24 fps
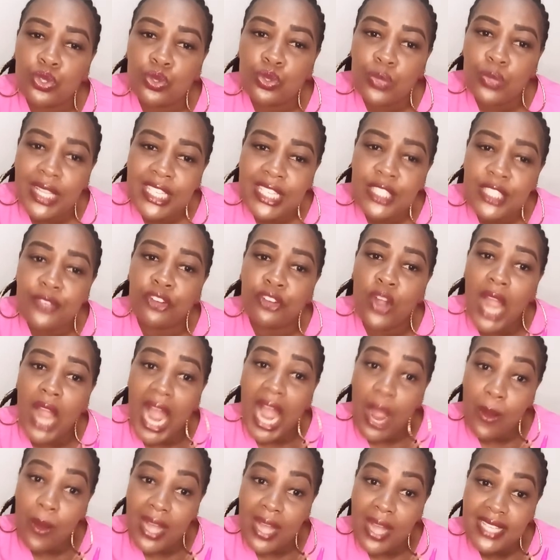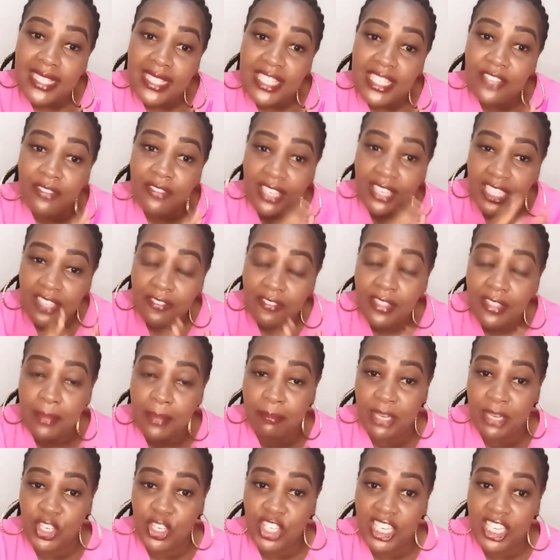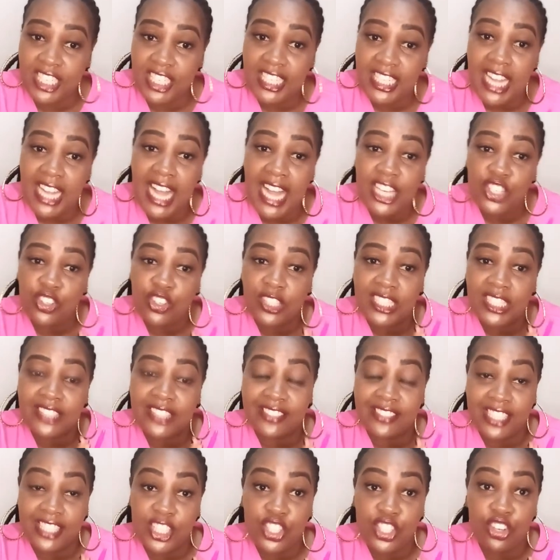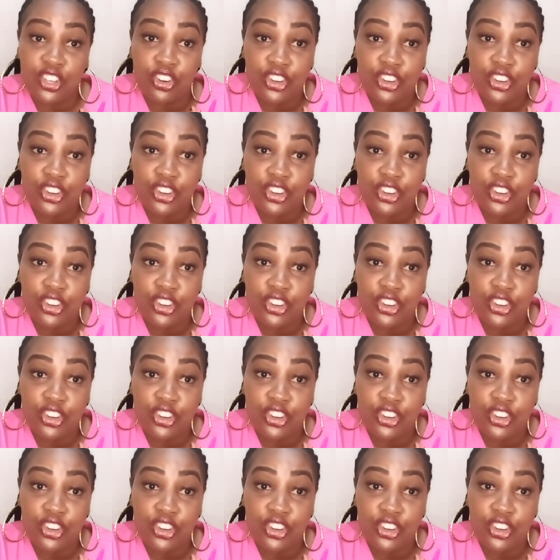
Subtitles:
24 hours, even if the patient can tolerate